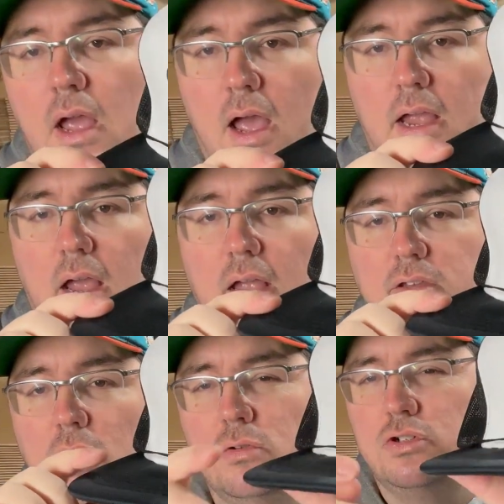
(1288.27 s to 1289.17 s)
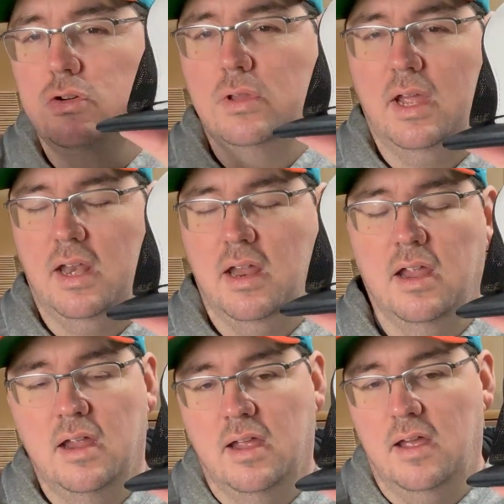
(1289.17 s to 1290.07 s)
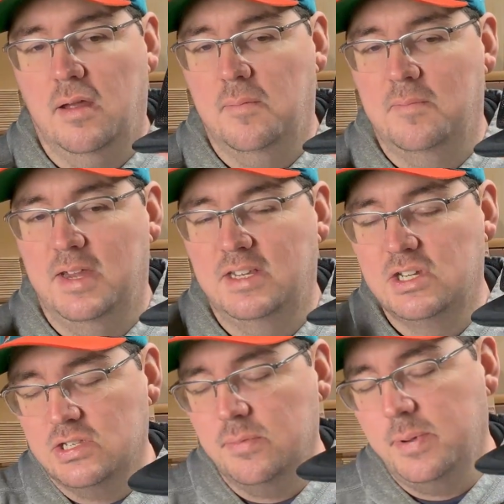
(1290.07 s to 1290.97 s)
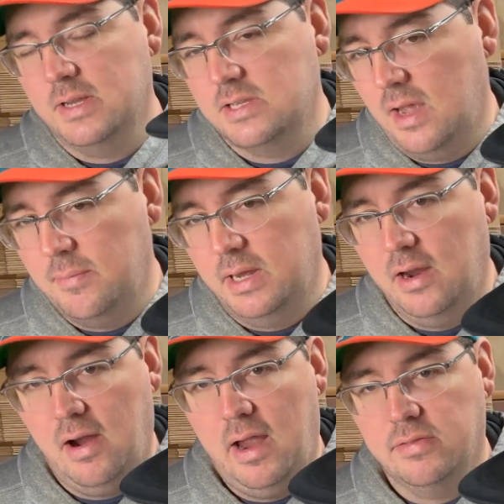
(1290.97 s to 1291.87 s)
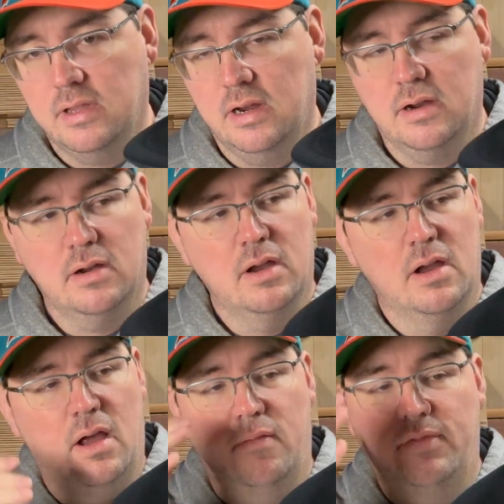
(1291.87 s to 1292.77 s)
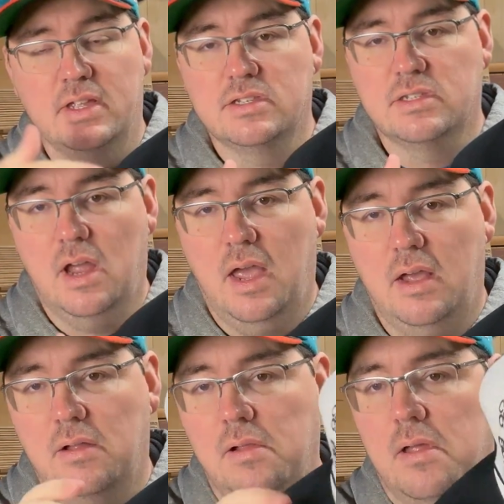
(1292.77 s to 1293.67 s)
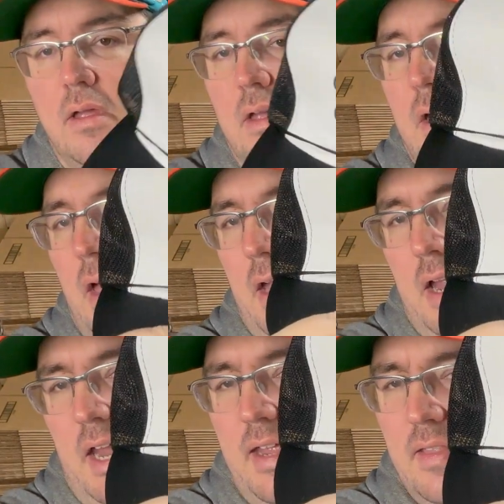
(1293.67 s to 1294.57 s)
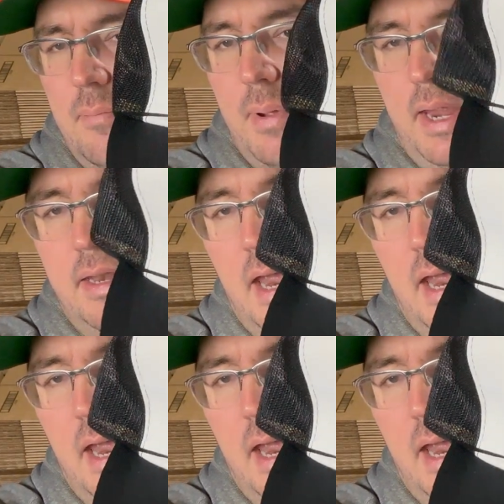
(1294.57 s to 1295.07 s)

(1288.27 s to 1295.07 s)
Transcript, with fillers: I, I told you that um, it just depends how many are out there of this style and in the band